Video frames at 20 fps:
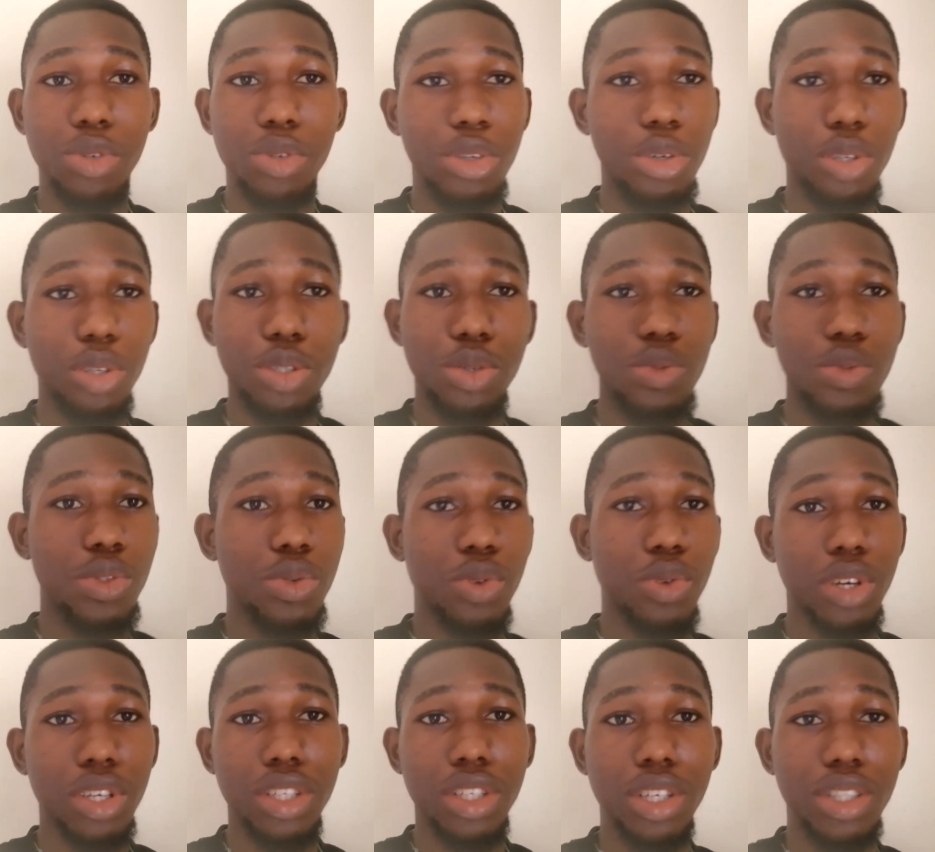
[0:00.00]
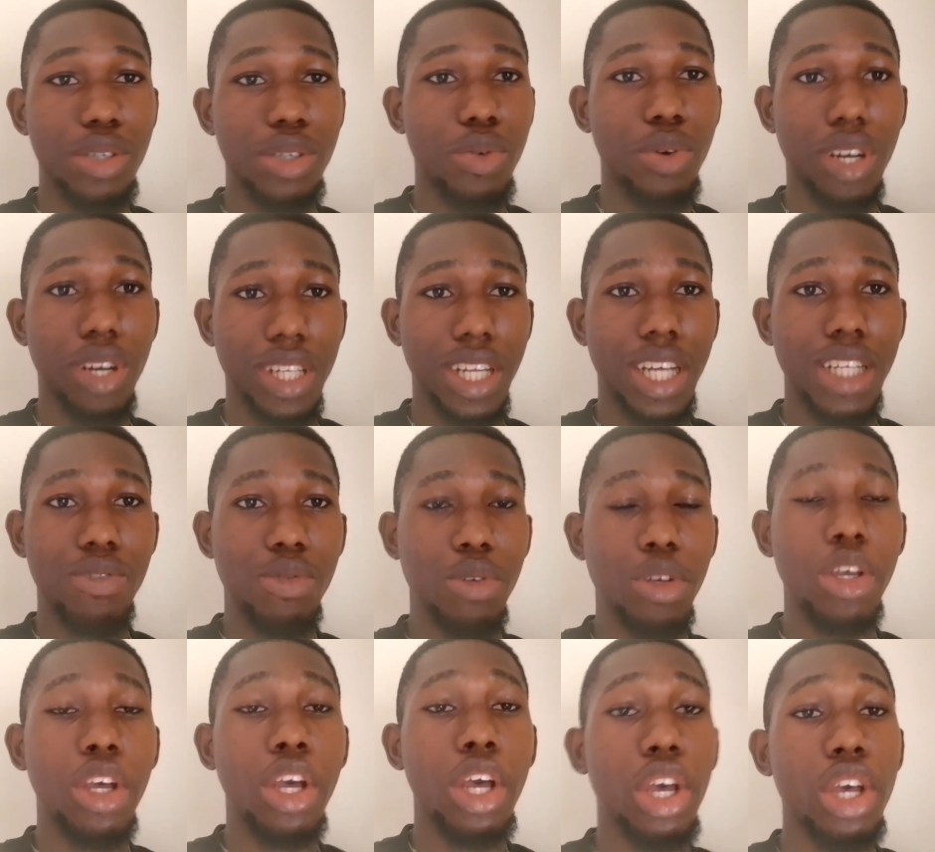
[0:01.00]
No, it won't work. It doesn't work that way.
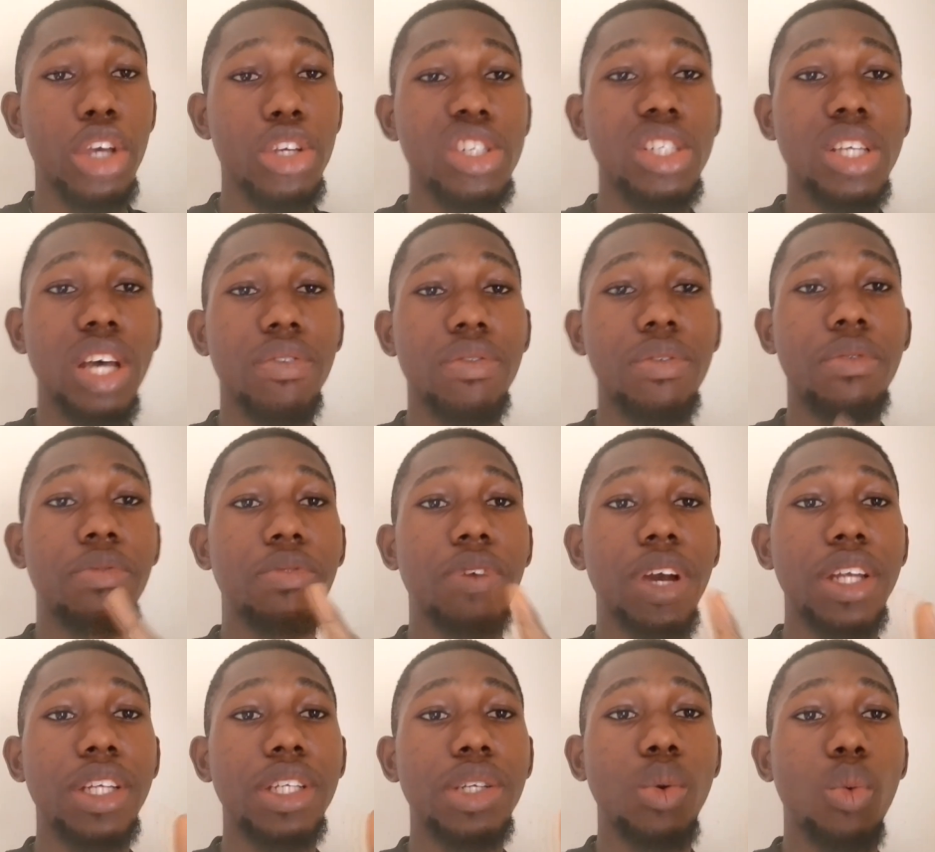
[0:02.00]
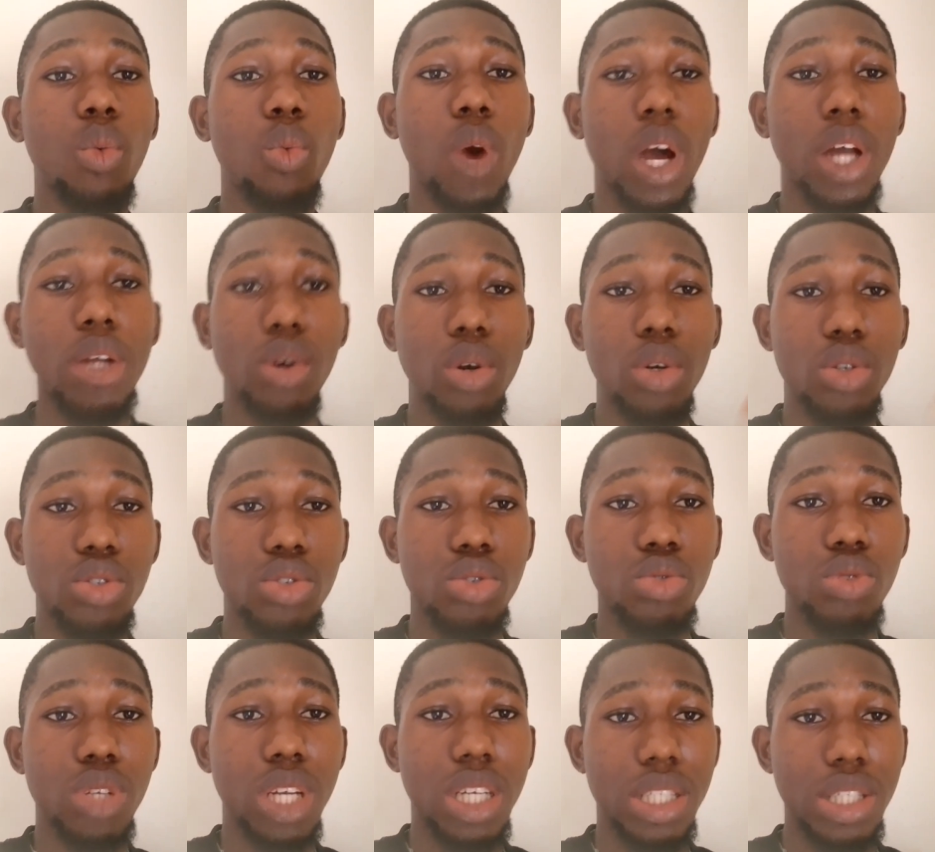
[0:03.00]
You just have to find one or
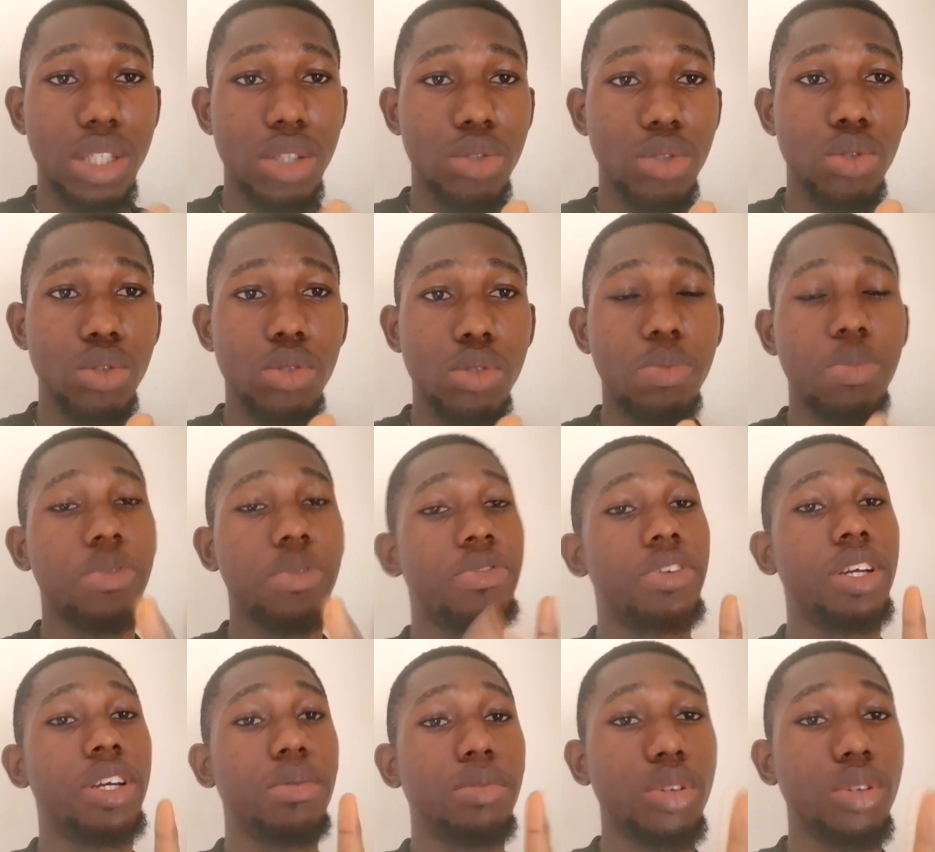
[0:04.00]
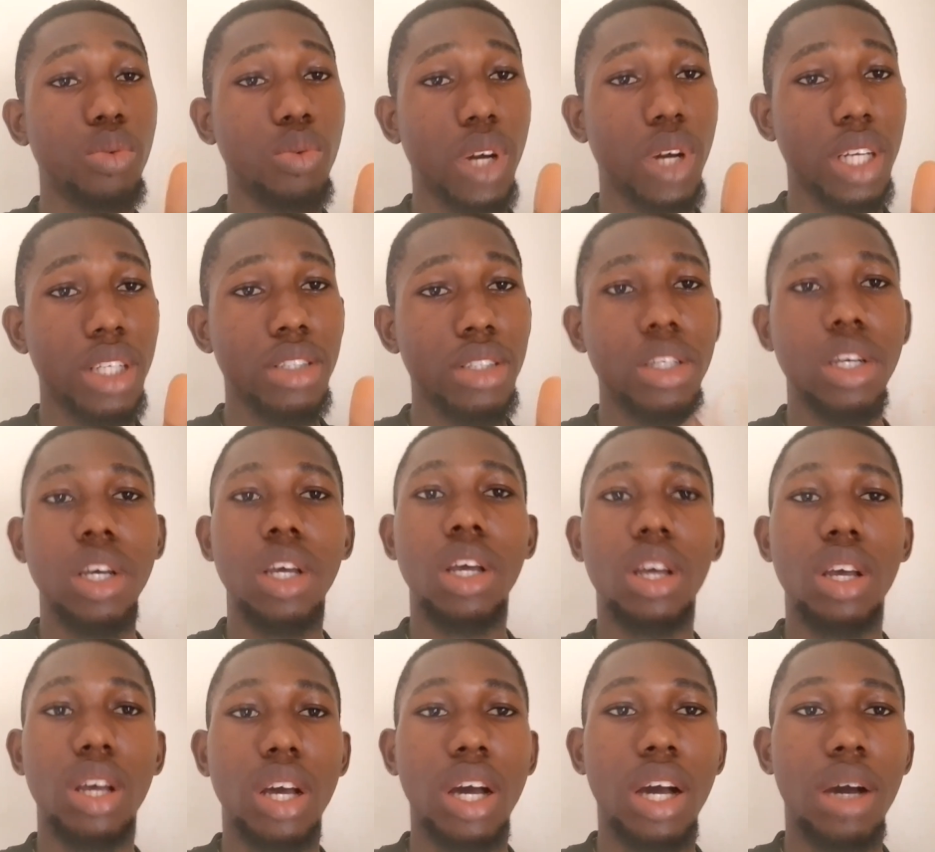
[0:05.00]
two that is good, preferably one.
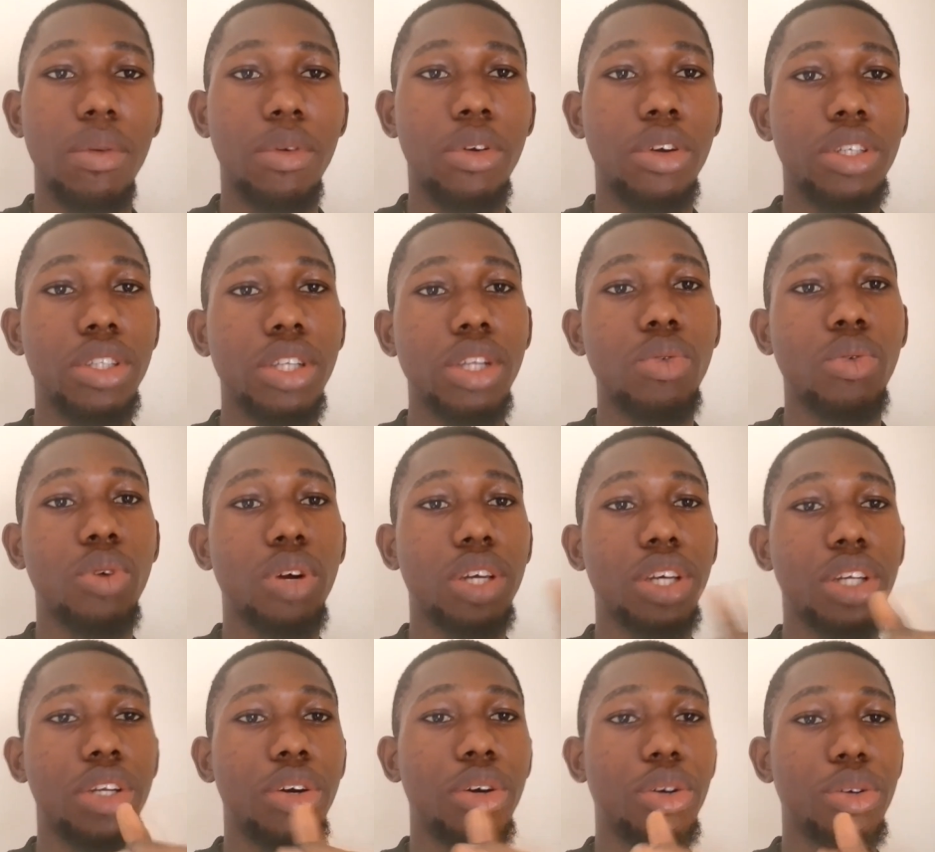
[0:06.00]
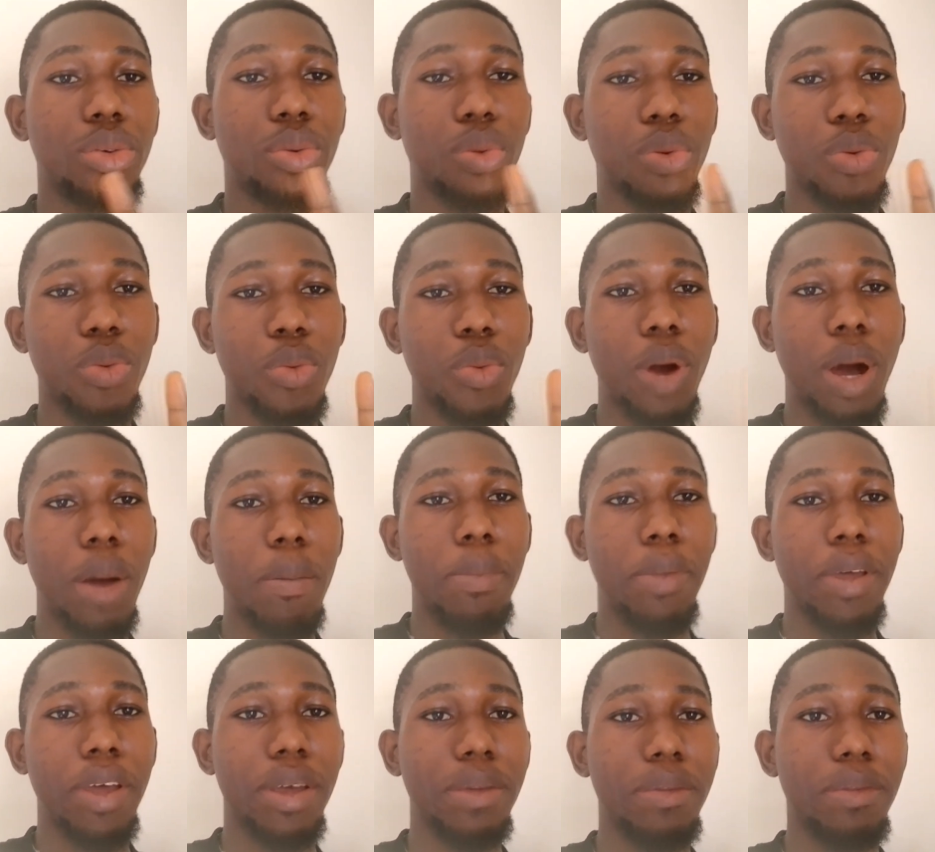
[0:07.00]
I'm currently working on one
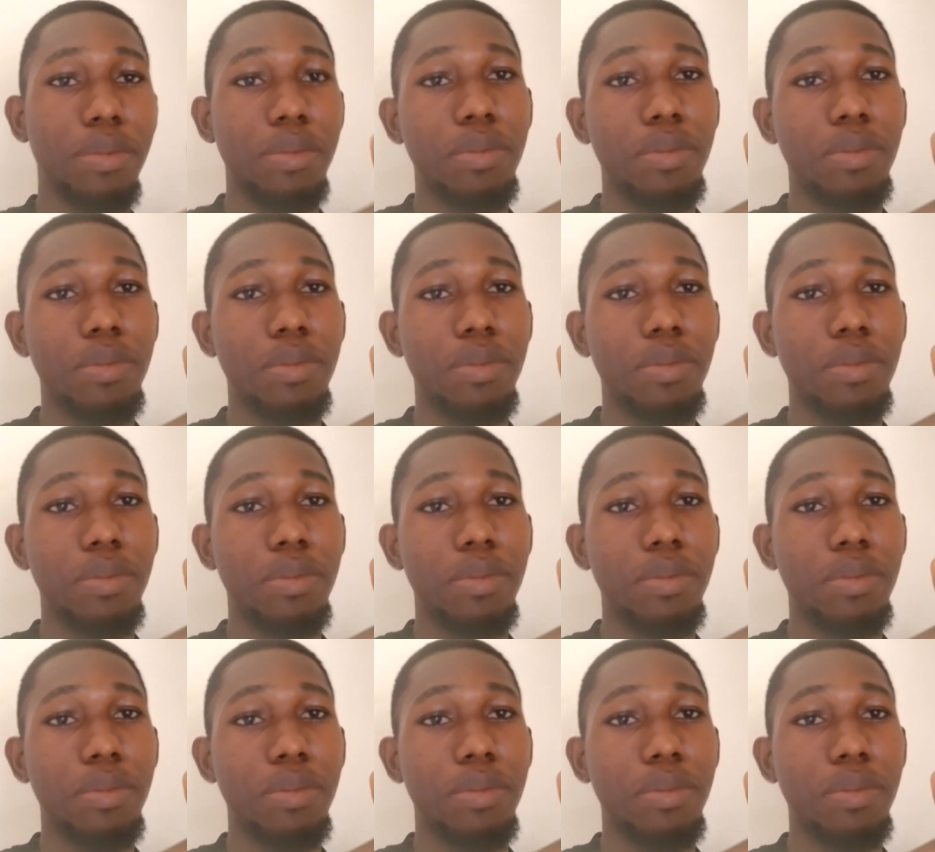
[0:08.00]
pair.